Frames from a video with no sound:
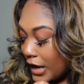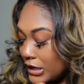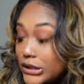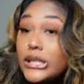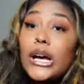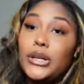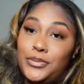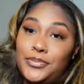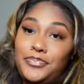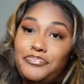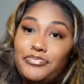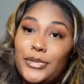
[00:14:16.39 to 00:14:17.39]
So
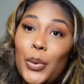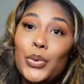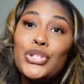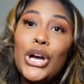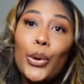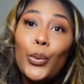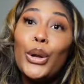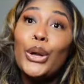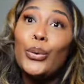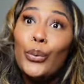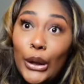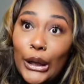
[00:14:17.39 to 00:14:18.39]
what y'all want
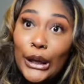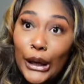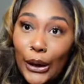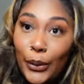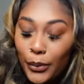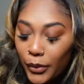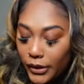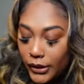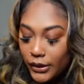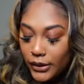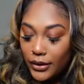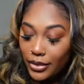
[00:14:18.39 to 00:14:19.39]
to really know,
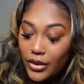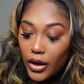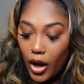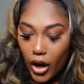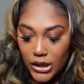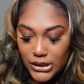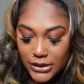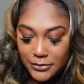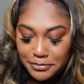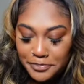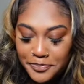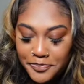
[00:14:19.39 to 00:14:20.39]
the cost.
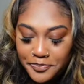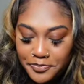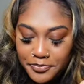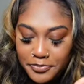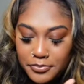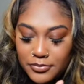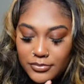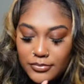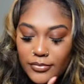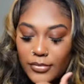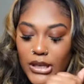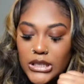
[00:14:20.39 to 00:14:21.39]

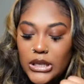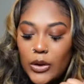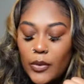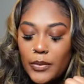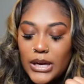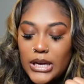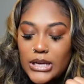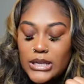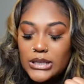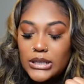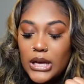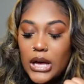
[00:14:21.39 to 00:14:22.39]
So it
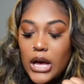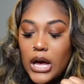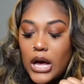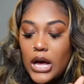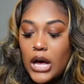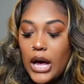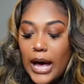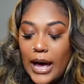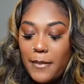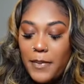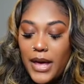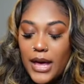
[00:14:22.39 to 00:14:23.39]
was,
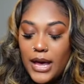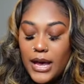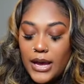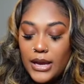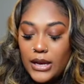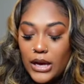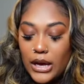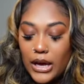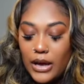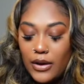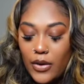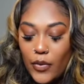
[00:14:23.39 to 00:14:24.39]
I paid
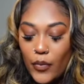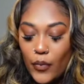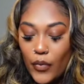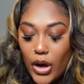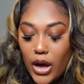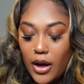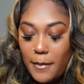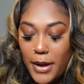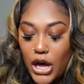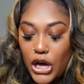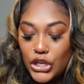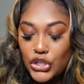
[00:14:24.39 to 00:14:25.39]

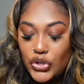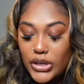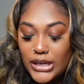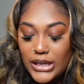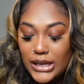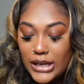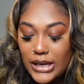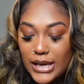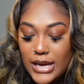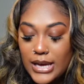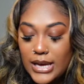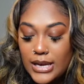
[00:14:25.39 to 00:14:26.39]

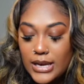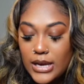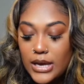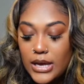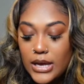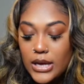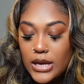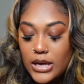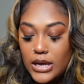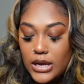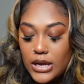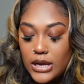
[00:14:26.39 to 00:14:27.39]

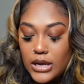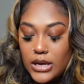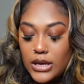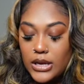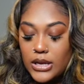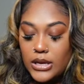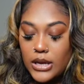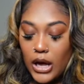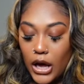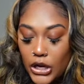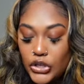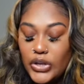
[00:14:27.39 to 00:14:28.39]

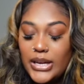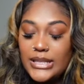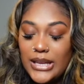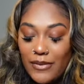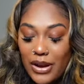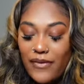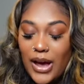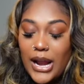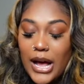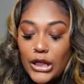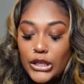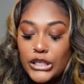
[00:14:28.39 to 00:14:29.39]

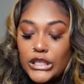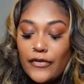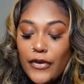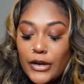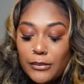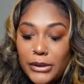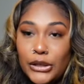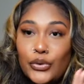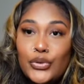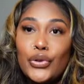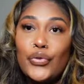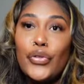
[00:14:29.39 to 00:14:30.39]
$175 for the
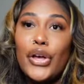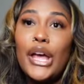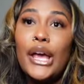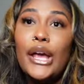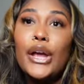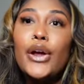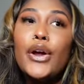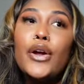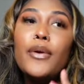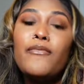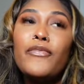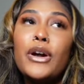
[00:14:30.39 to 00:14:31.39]
bundle. So the
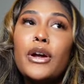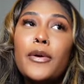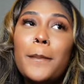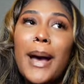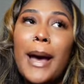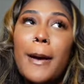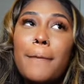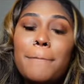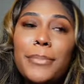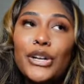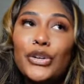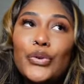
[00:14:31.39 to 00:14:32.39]
hair for my
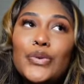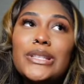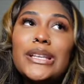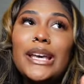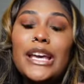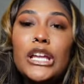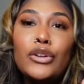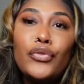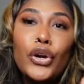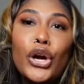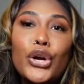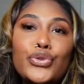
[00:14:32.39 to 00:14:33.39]
bundles and
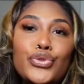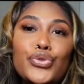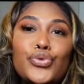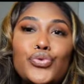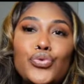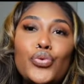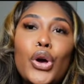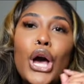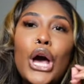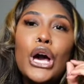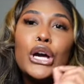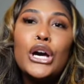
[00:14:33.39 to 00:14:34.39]
for her to
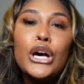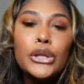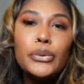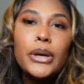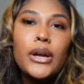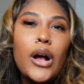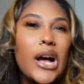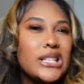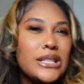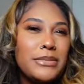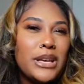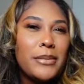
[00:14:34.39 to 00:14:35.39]
color it
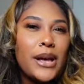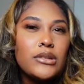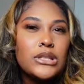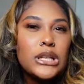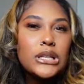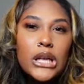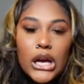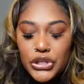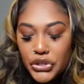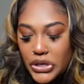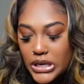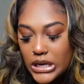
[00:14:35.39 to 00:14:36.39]
costed me about
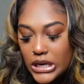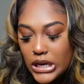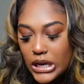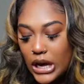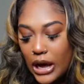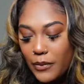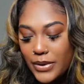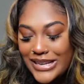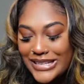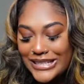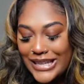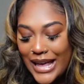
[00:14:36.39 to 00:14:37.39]
$600. I want
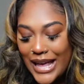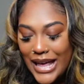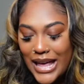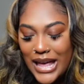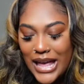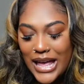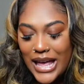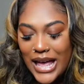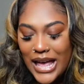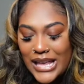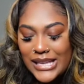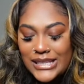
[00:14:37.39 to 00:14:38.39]
to say
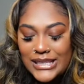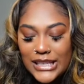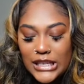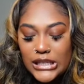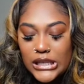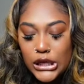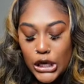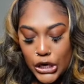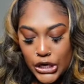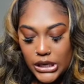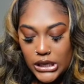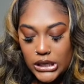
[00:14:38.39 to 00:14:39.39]

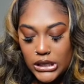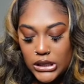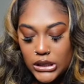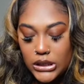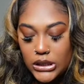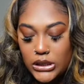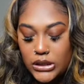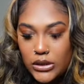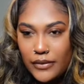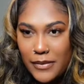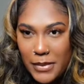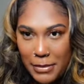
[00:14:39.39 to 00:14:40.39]
$630.
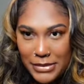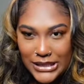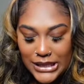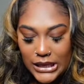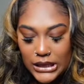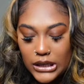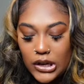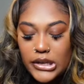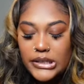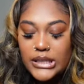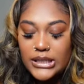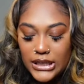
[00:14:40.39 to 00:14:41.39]
If I'm not mistaken, it
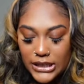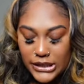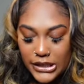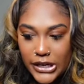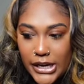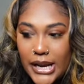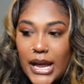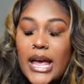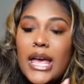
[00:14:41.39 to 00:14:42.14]
costed $630.